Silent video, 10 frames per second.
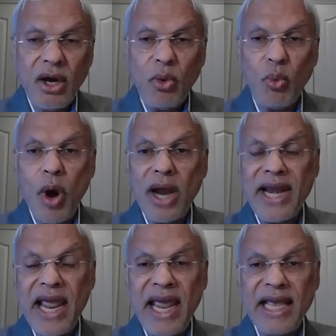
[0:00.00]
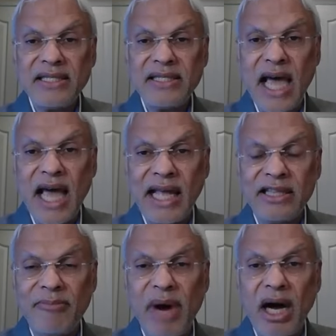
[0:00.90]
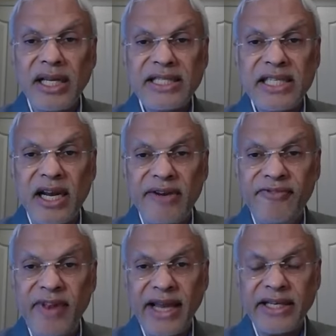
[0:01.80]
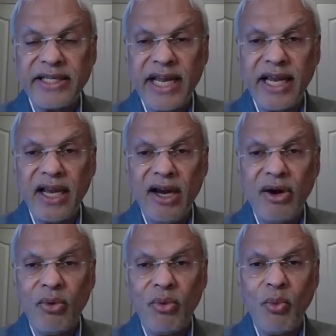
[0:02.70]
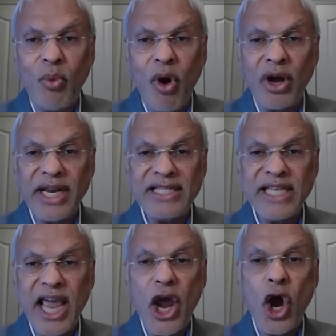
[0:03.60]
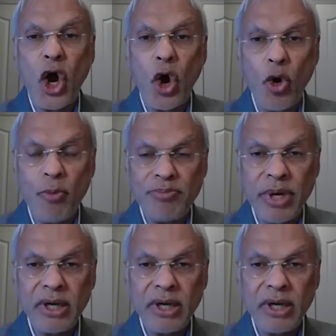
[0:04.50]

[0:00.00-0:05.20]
One is that the markets are reflecting what is a hope